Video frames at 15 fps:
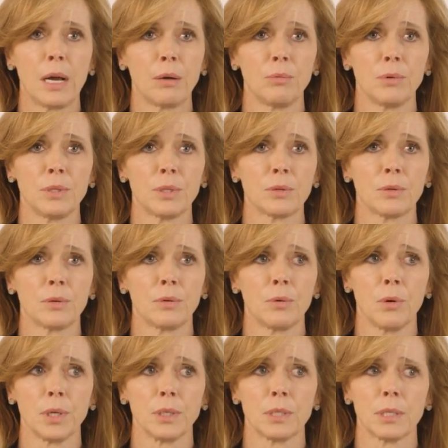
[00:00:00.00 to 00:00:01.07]
I was
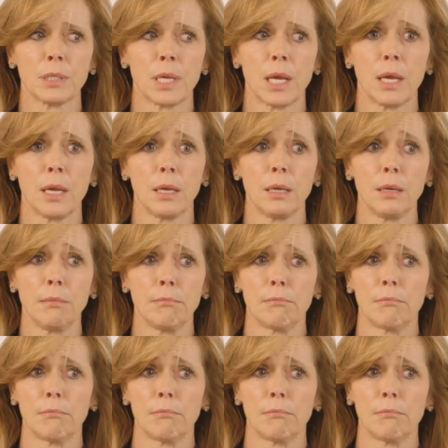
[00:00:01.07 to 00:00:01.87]
going to say